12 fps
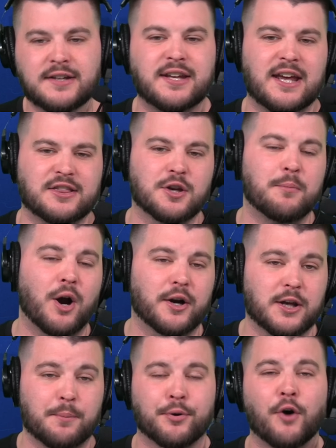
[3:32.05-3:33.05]
to hit the
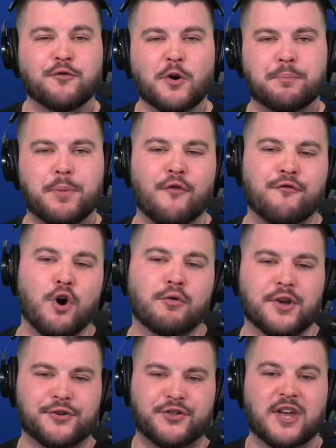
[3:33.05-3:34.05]
market. Pro Football
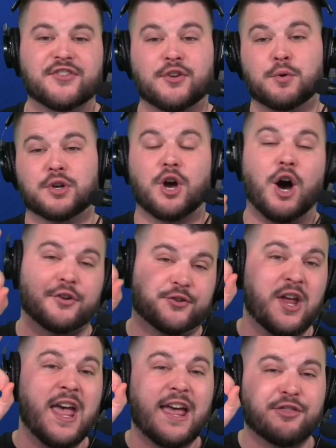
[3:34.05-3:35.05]
Focus thinks it would cost
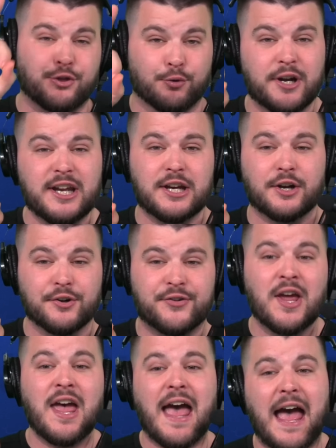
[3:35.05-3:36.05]
3 years
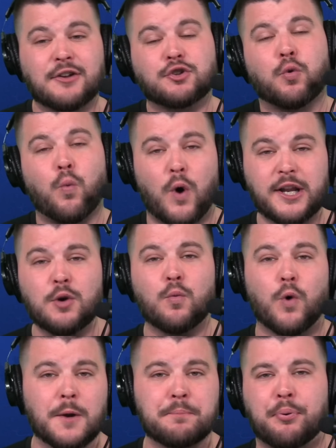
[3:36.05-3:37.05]
at
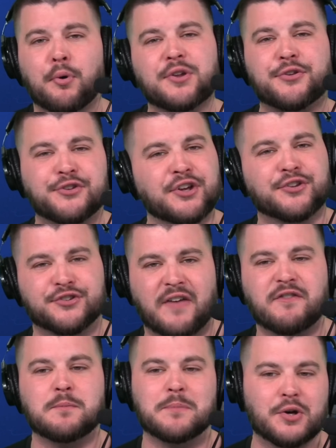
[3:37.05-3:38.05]

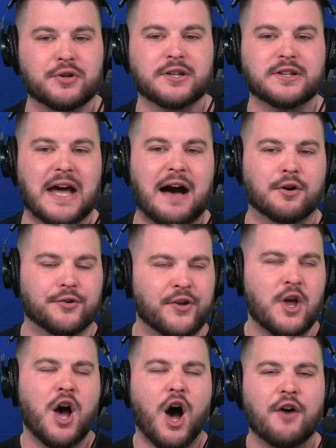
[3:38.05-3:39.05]
$21.67 million
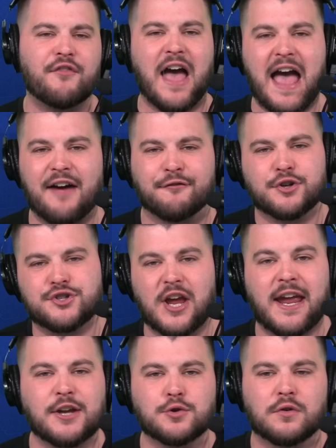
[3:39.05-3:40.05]
of average
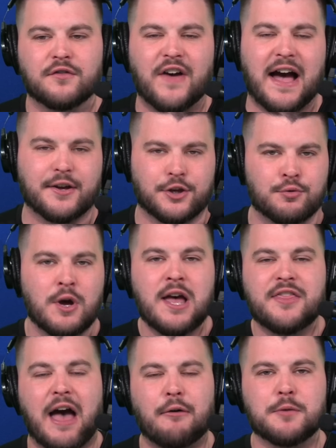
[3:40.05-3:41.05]
annual value.
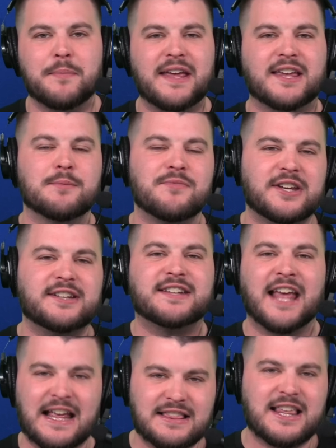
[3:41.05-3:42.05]
That would make him the
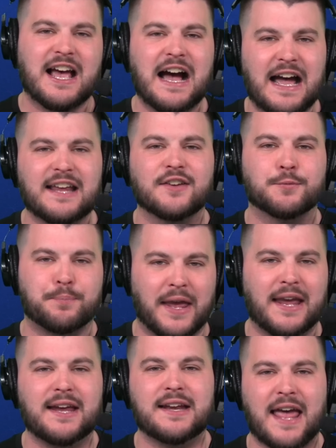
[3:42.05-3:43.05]
10th highest
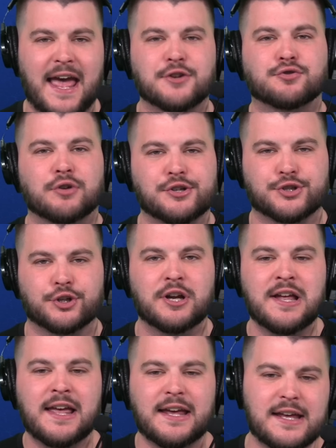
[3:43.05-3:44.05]
paid edge rusher
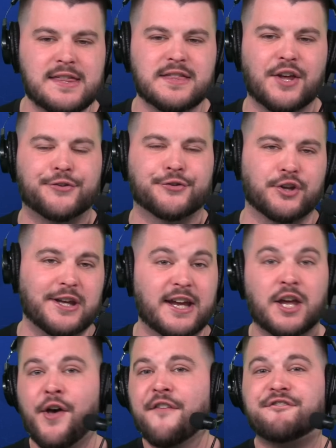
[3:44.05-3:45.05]
in this
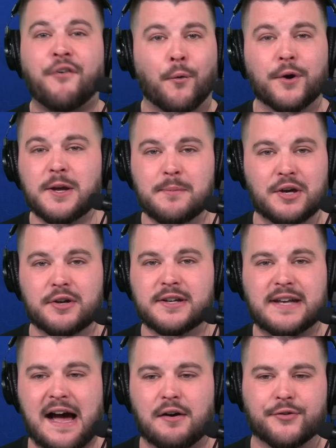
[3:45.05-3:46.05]
league. $40 million
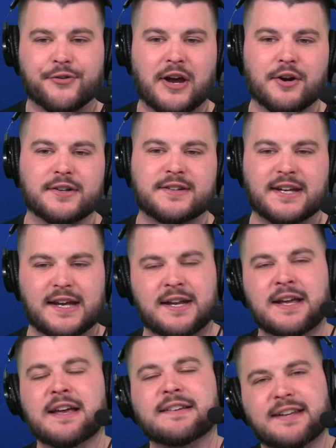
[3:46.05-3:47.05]
guaranteed,
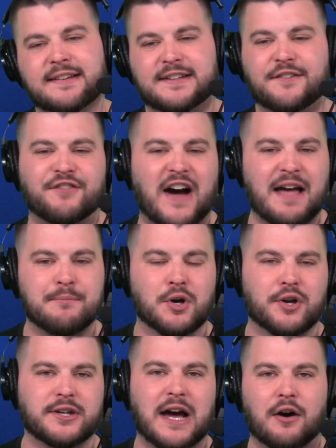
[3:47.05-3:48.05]
$65
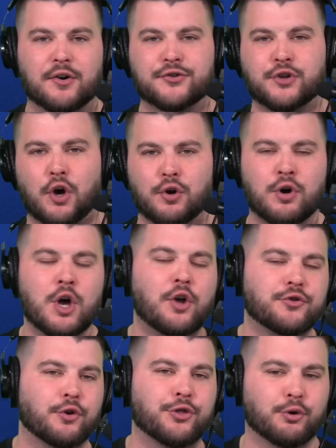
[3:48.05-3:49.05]
million total.
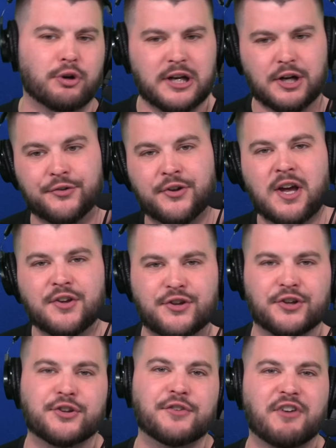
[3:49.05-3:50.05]
So 3 years,
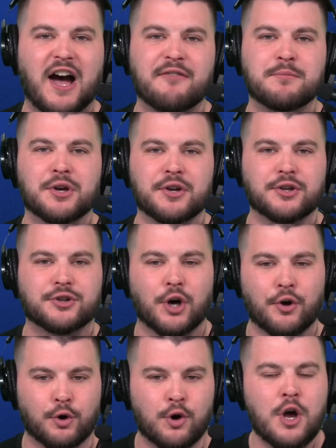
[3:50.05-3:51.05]
$65 million
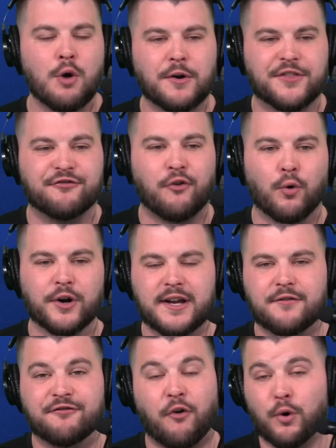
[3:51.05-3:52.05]
total with 40
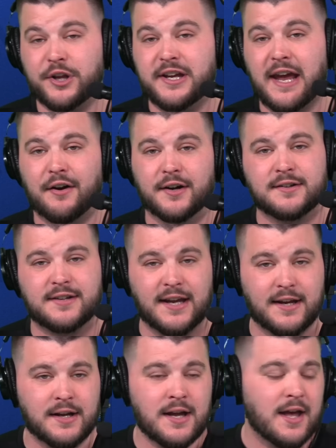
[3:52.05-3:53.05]

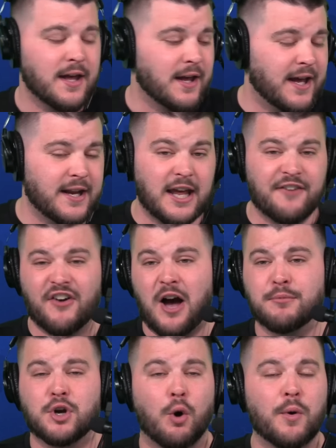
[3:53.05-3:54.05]
guaranteed. And if
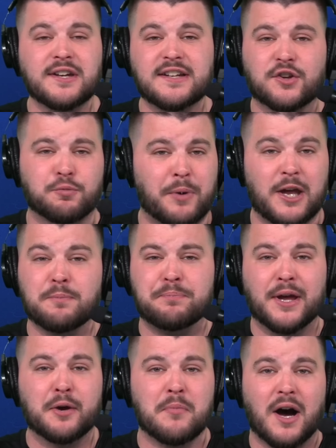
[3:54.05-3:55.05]
I'm going to spend
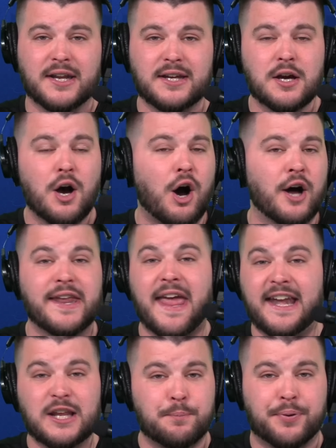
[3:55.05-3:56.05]
big money on
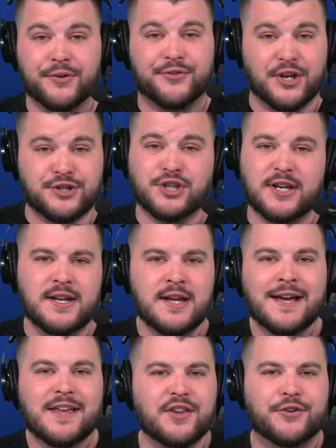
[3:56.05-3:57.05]
any position
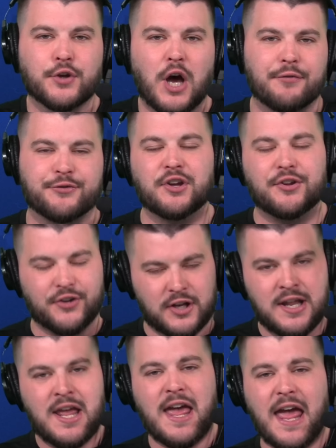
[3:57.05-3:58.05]
this
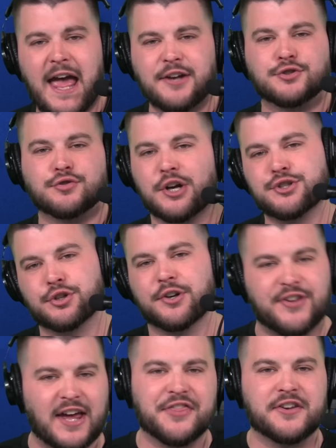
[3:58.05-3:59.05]
offseason, edge rusher
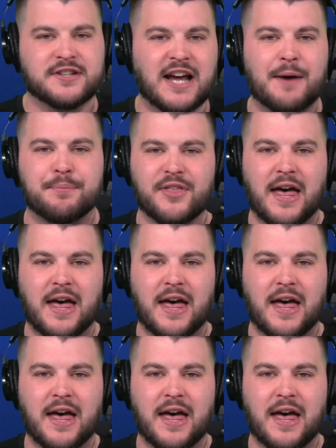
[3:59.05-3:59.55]
is at the top of